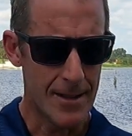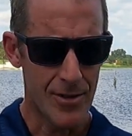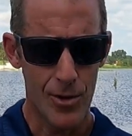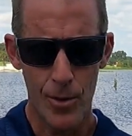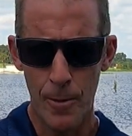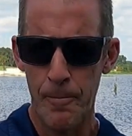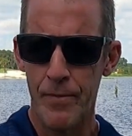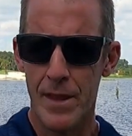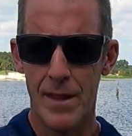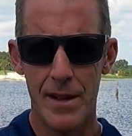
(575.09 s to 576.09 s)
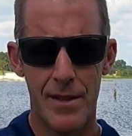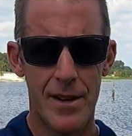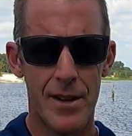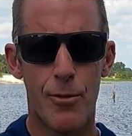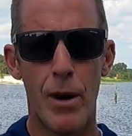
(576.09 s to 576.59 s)
So
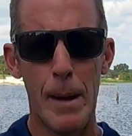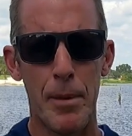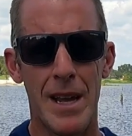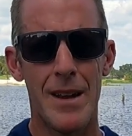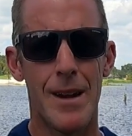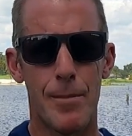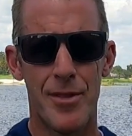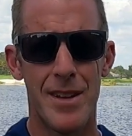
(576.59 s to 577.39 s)
they're ramping it up.